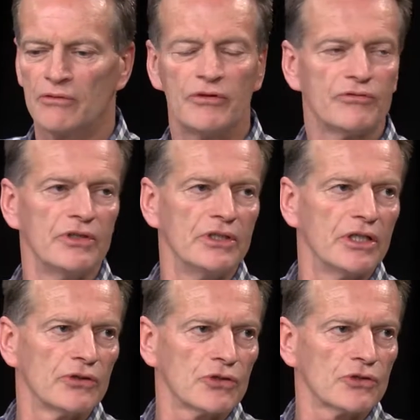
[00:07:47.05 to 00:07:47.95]
15
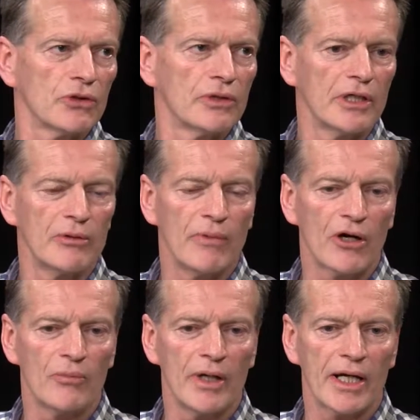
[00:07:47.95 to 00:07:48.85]
years or so at
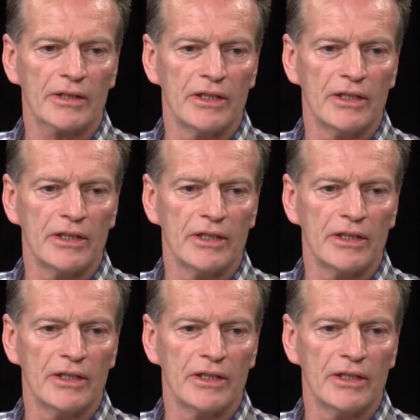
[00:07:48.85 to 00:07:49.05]
Merrimack,